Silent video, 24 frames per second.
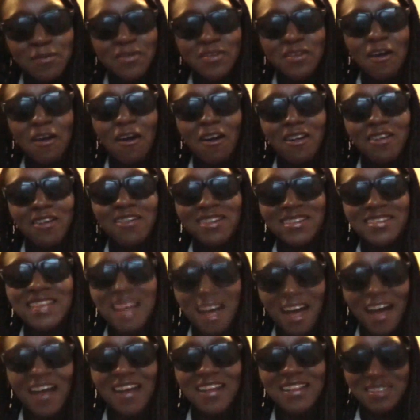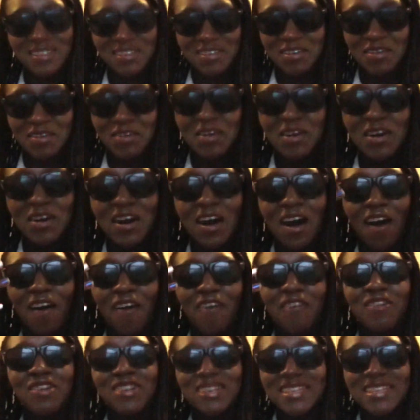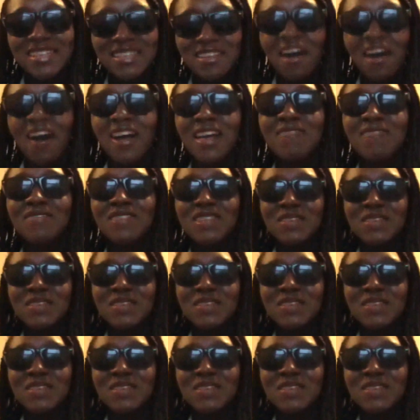was on our side, so we saw him